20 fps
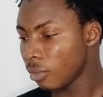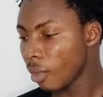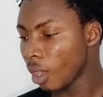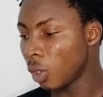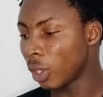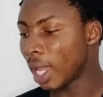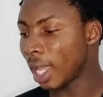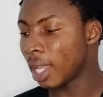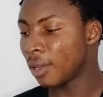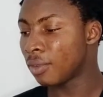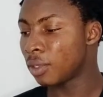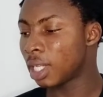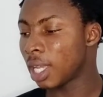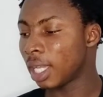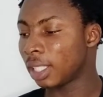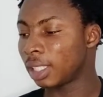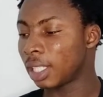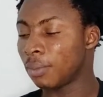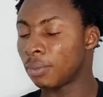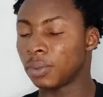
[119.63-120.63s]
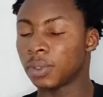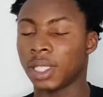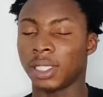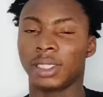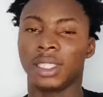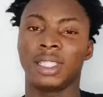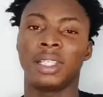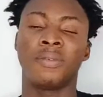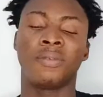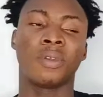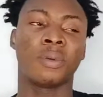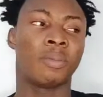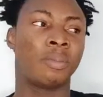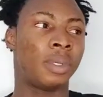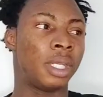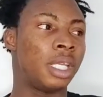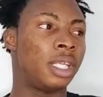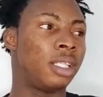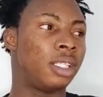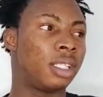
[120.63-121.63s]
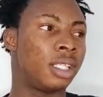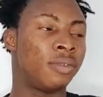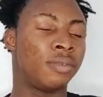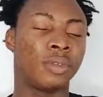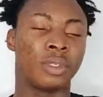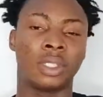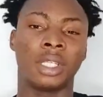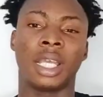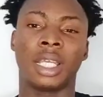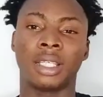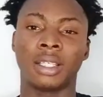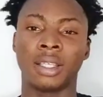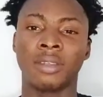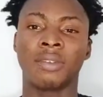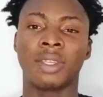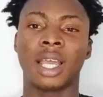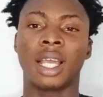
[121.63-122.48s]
I gave other examples. I said if they